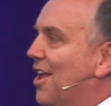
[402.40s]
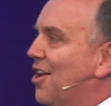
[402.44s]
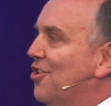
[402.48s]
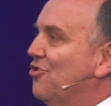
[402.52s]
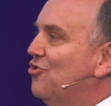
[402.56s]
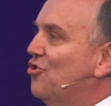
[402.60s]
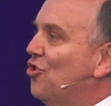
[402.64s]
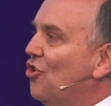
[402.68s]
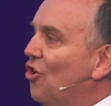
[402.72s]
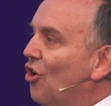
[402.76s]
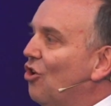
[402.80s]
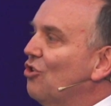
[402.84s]

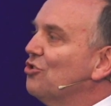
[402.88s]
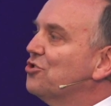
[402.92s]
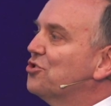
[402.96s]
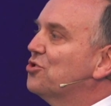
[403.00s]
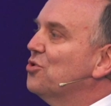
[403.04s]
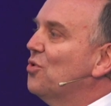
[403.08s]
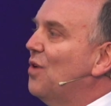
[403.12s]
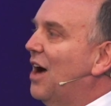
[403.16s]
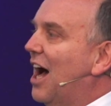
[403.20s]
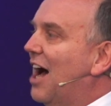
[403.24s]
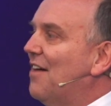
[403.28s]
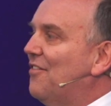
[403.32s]
you
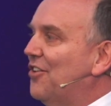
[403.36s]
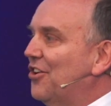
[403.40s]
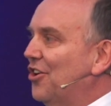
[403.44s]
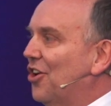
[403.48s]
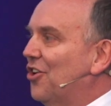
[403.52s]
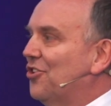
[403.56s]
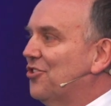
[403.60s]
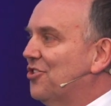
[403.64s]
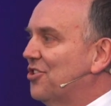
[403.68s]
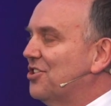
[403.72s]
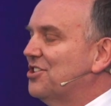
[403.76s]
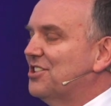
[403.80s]
also have an
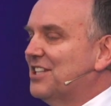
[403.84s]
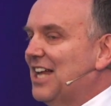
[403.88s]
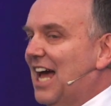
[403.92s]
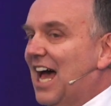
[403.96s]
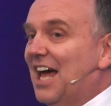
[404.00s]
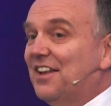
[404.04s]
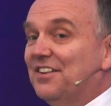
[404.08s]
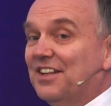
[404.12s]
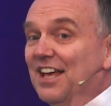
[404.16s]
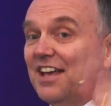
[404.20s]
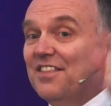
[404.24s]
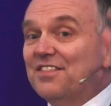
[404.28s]

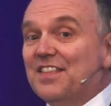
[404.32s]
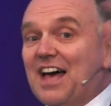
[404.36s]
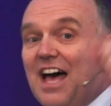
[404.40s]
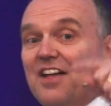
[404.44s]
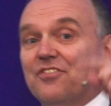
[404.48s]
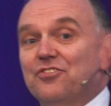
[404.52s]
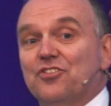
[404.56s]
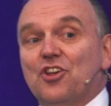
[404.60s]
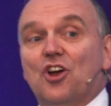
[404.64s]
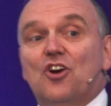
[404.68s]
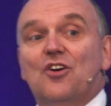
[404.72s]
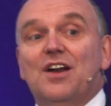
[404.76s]
understanding
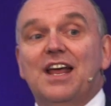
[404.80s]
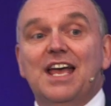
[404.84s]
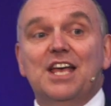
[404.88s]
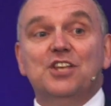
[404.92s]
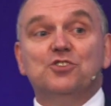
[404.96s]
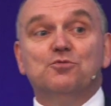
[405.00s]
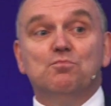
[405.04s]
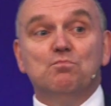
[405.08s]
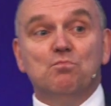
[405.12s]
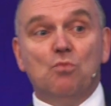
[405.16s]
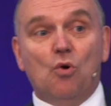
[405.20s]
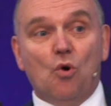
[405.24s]
that there
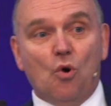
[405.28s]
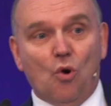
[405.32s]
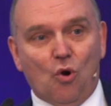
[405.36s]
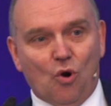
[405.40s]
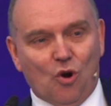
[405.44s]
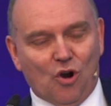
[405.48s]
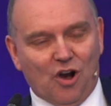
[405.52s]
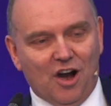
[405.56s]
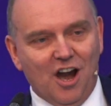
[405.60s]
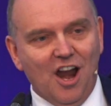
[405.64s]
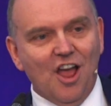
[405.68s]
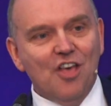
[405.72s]
is
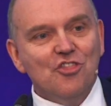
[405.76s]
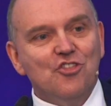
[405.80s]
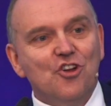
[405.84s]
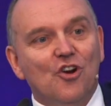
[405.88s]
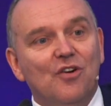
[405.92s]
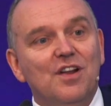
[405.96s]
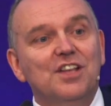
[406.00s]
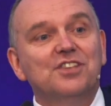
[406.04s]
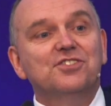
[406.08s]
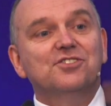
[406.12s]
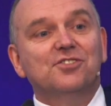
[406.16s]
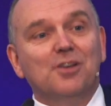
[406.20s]
more. There
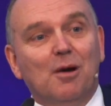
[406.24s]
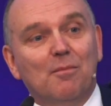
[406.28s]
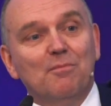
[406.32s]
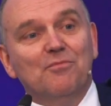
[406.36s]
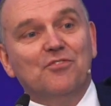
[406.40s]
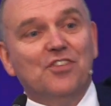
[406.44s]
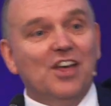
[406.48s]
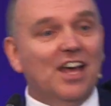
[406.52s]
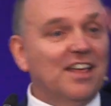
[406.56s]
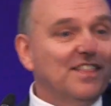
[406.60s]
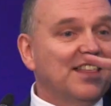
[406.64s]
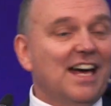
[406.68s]
is
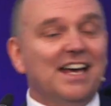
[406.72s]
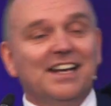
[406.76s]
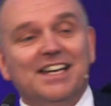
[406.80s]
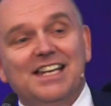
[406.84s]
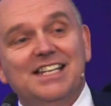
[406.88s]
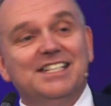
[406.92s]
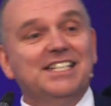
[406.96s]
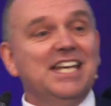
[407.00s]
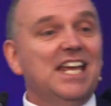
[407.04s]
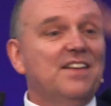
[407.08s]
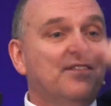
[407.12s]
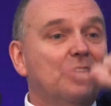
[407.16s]
something that
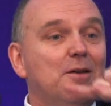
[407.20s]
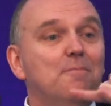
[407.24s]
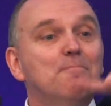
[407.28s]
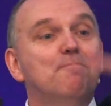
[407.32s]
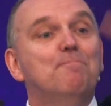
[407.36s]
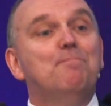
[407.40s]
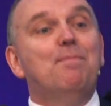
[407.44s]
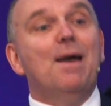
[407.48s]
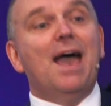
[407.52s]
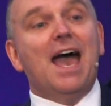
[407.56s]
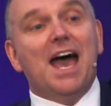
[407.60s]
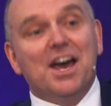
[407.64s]
is
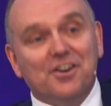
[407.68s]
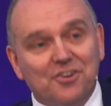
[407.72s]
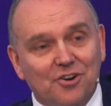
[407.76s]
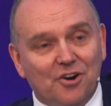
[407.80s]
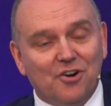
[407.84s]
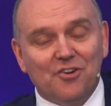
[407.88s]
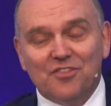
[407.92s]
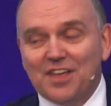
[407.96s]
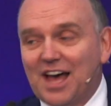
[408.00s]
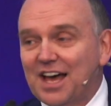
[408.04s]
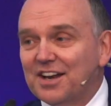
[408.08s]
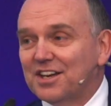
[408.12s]
even
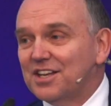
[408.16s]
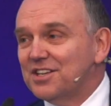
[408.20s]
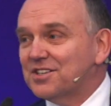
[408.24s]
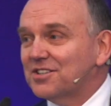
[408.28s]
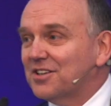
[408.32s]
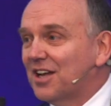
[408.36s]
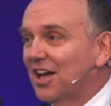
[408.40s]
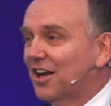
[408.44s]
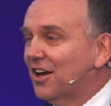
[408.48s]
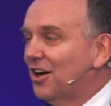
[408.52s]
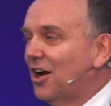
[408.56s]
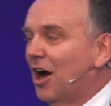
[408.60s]
better that is
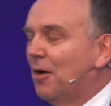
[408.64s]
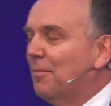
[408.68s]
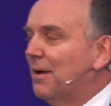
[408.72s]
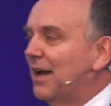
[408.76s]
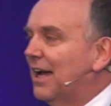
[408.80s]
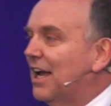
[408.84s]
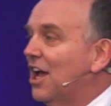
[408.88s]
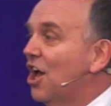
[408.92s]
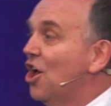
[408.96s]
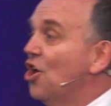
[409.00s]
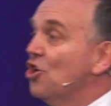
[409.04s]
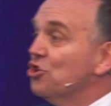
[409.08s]

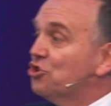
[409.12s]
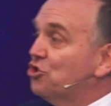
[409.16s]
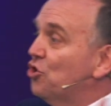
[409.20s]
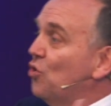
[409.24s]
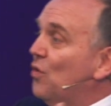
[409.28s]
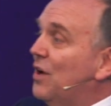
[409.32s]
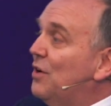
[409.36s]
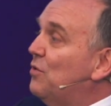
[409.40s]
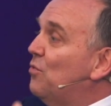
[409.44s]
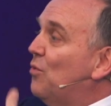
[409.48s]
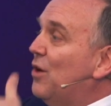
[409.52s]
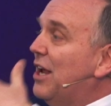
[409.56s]
coming.
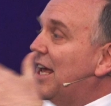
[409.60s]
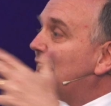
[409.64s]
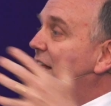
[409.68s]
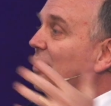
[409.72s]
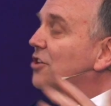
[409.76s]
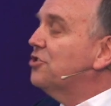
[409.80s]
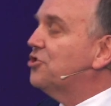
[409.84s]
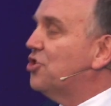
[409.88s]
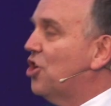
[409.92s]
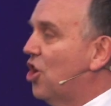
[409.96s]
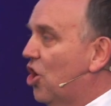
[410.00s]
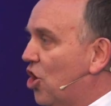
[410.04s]
So in
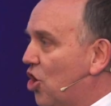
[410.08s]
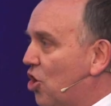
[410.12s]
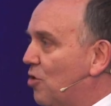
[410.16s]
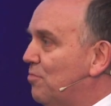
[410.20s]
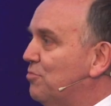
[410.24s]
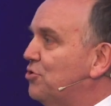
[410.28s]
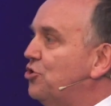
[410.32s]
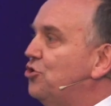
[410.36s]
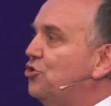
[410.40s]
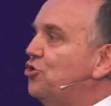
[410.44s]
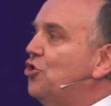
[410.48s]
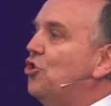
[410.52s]
real
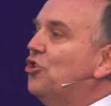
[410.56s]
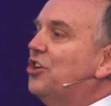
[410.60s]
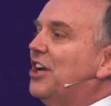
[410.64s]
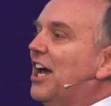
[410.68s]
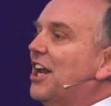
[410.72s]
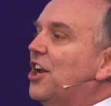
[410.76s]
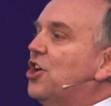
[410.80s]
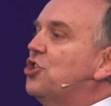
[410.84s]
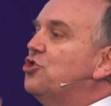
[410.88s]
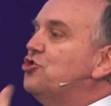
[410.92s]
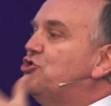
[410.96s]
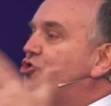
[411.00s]
terms, you
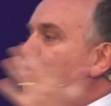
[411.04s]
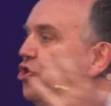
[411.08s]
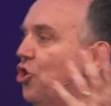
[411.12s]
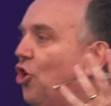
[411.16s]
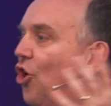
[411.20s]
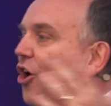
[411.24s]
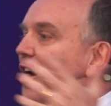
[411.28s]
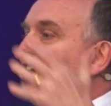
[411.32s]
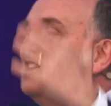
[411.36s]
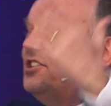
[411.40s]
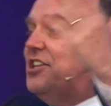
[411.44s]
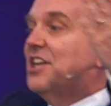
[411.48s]
can
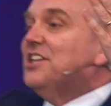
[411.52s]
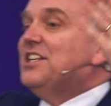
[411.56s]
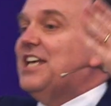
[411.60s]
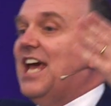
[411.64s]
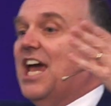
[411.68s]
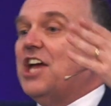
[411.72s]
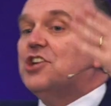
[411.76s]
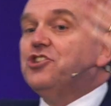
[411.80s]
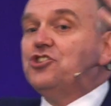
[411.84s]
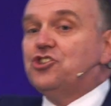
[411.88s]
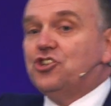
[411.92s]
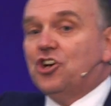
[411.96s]
enjoy
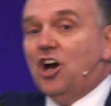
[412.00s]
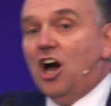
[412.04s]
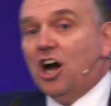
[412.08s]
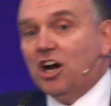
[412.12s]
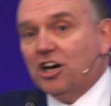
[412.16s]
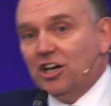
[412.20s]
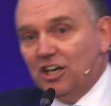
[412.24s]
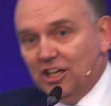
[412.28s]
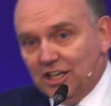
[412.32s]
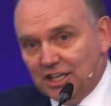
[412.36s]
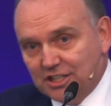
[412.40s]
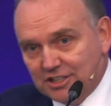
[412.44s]
today
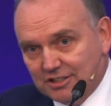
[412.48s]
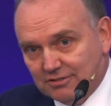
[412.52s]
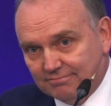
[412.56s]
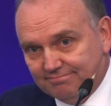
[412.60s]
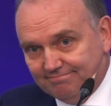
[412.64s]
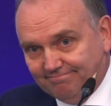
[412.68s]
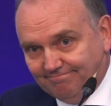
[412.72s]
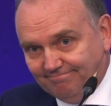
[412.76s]
chocolate,